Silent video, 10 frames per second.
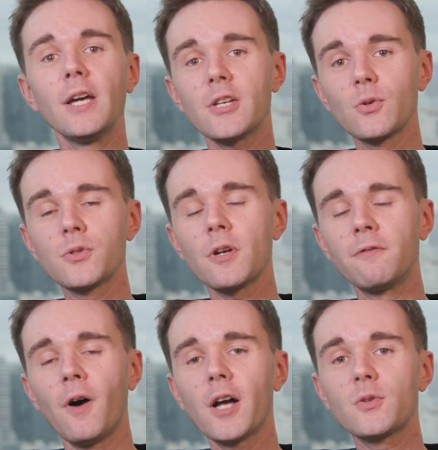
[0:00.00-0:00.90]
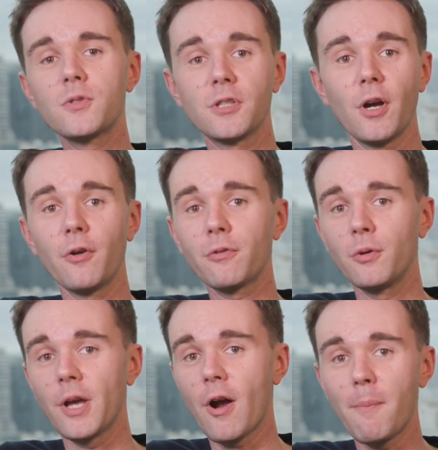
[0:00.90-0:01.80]
It's also vital to go
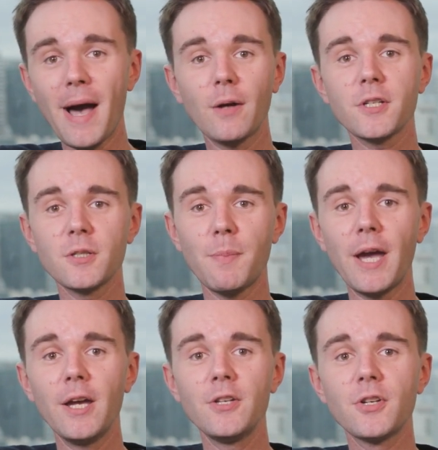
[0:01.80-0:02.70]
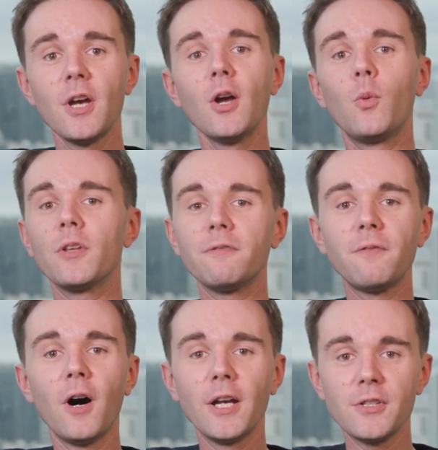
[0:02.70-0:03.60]
through their About Us page with a
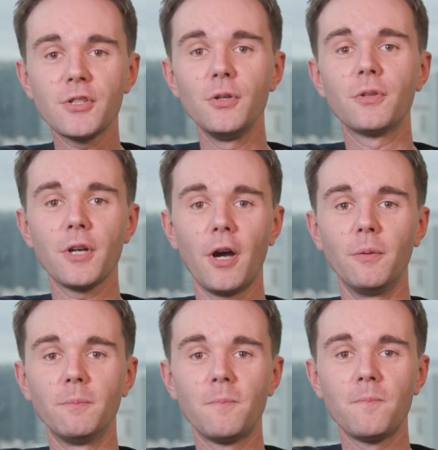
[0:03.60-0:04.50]
fine-tooth comb.